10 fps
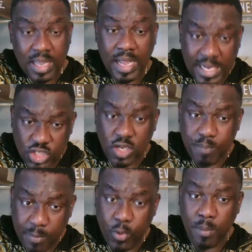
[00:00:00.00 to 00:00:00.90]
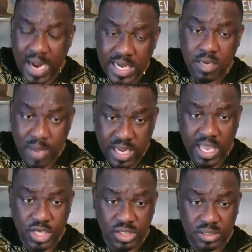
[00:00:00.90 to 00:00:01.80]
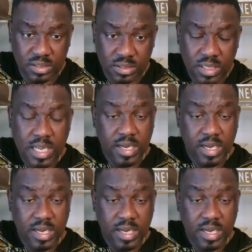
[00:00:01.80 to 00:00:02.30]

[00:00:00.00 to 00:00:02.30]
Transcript: And some people might need medications.